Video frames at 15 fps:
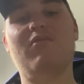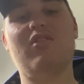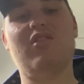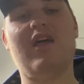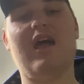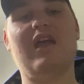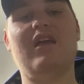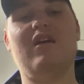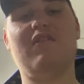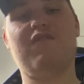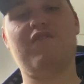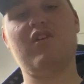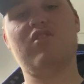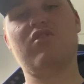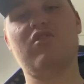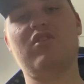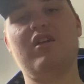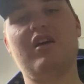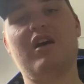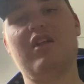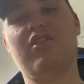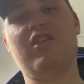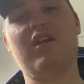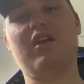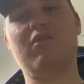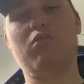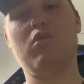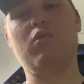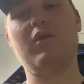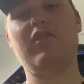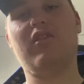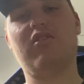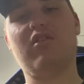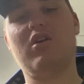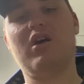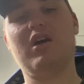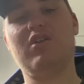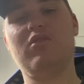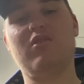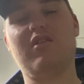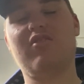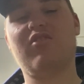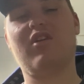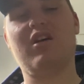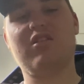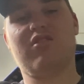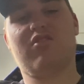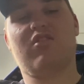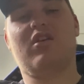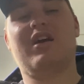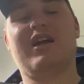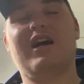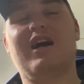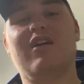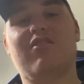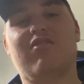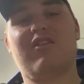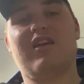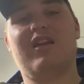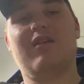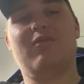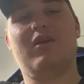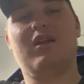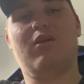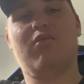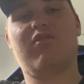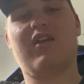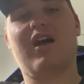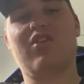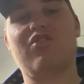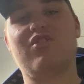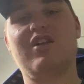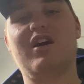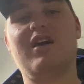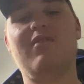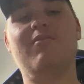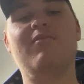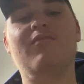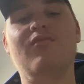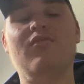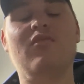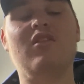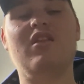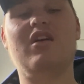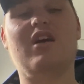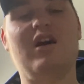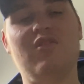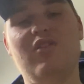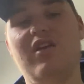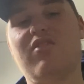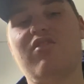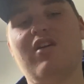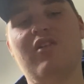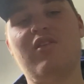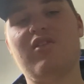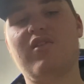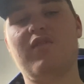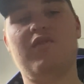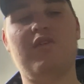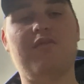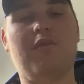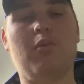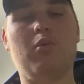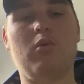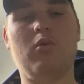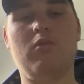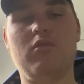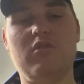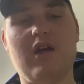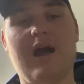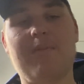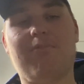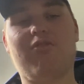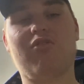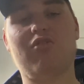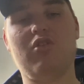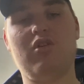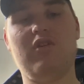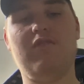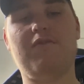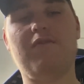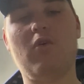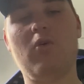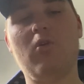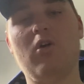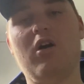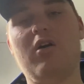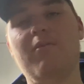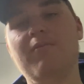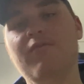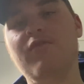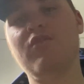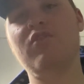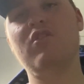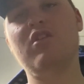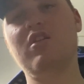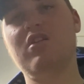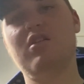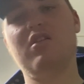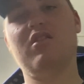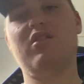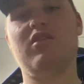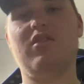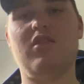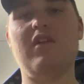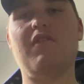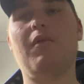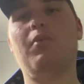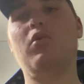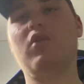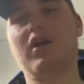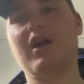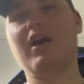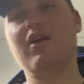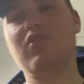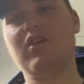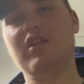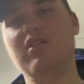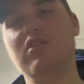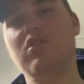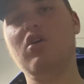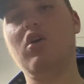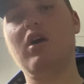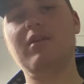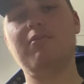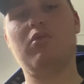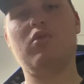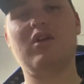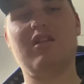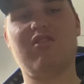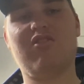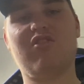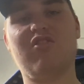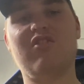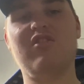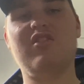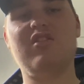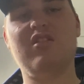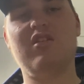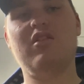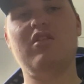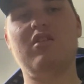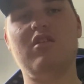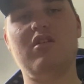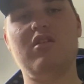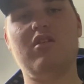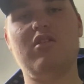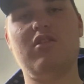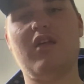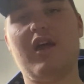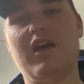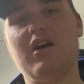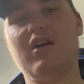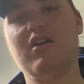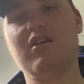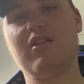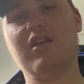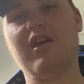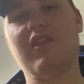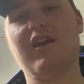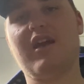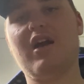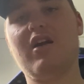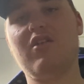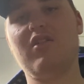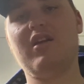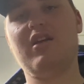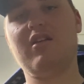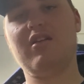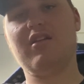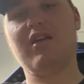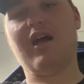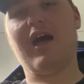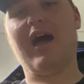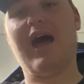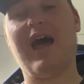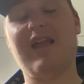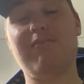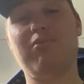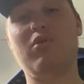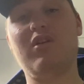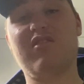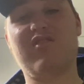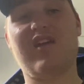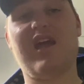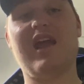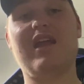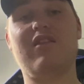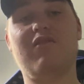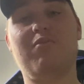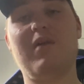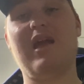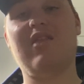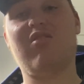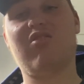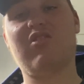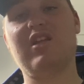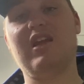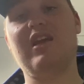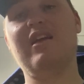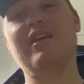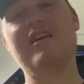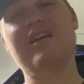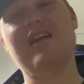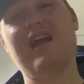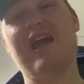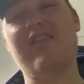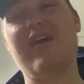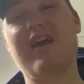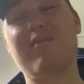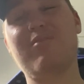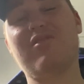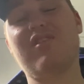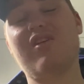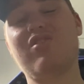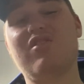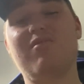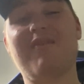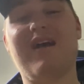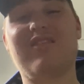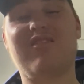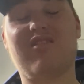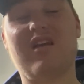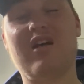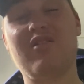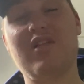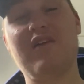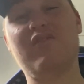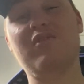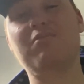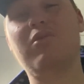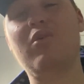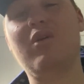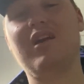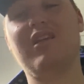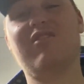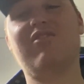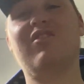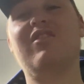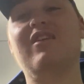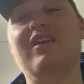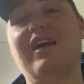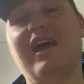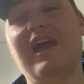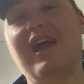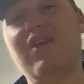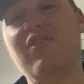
they officially, I think, will win the title, because I can't anyone else catching up unless if Liverpool absolutely fall off. Liverpool are currently 9 points. They're currently 8 points ahead of Man City, and they could potentially make this 11 points ahead